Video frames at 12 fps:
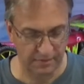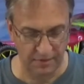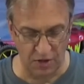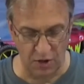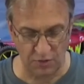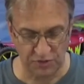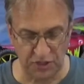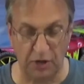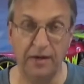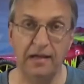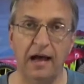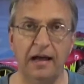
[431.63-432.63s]
Oh,
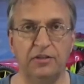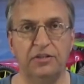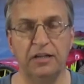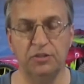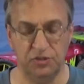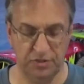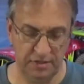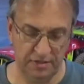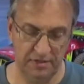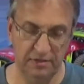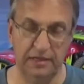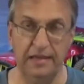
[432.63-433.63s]
sorry, I touched
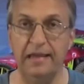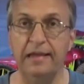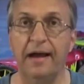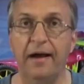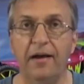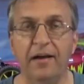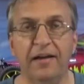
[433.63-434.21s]
the